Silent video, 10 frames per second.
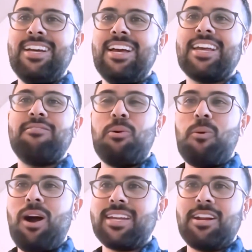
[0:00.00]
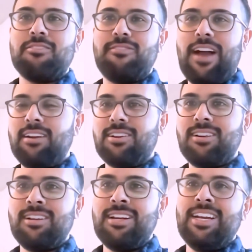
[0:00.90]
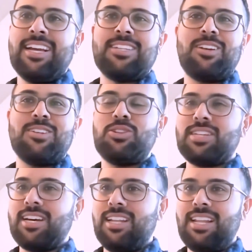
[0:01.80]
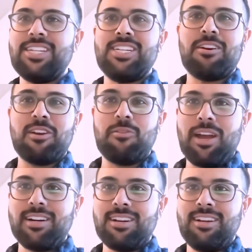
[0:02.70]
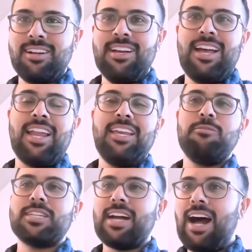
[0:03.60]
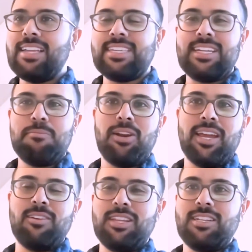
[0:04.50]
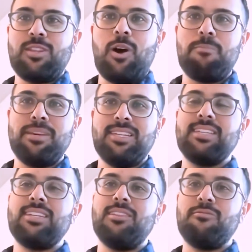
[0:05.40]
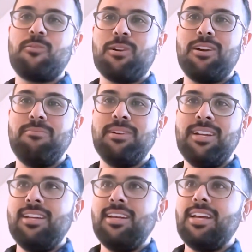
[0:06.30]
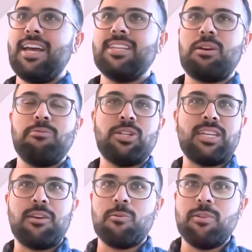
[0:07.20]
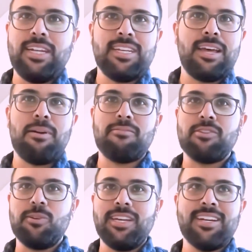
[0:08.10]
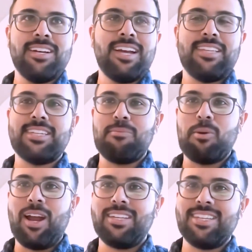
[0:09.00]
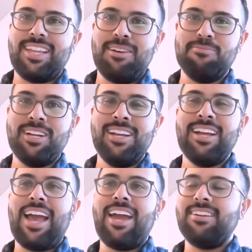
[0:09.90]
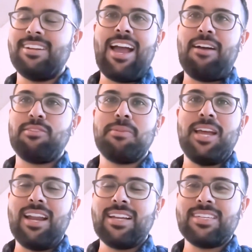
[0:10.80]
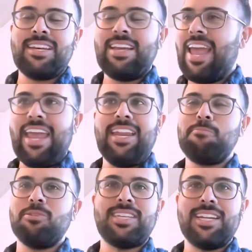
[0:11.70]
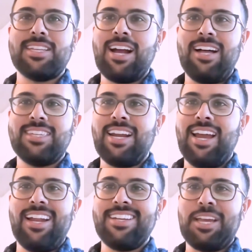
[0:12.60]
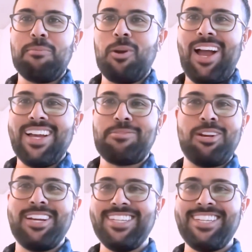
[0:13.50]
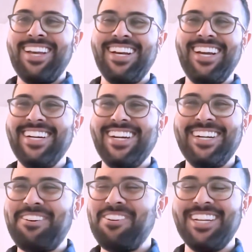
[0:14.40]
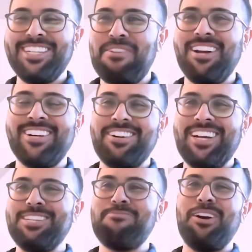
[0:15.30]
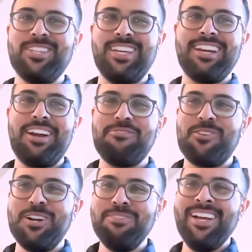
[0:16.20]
Kevin Owaki, our founder, is also just like a legendary writer, and he was constantly putting out these thought pieces on the forum. And so I was just like reading them every week and summarizing them. And I have to be honest, 80% of the content I had to summarize were his or his posts on the Gov forum.